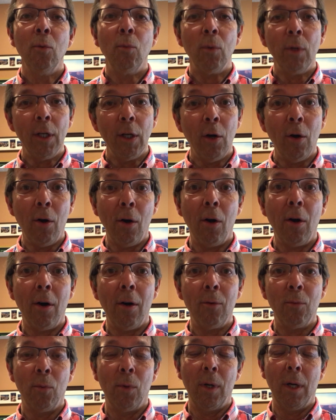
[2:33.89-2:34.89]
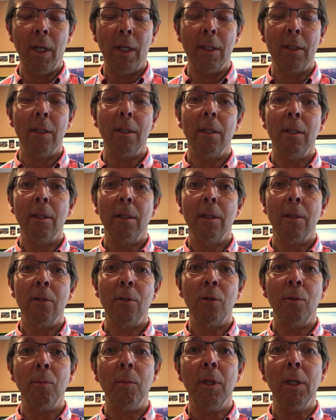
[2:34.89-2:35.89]
we all want
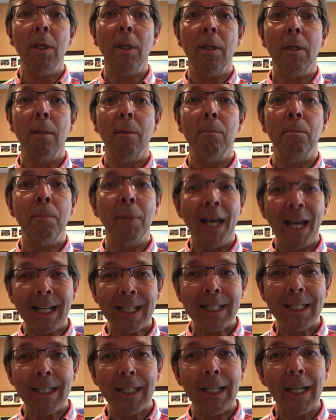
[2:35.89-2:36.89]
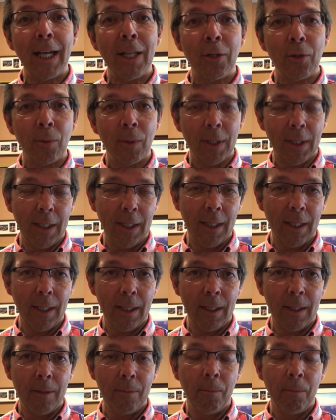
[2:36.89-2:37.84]
to be back together again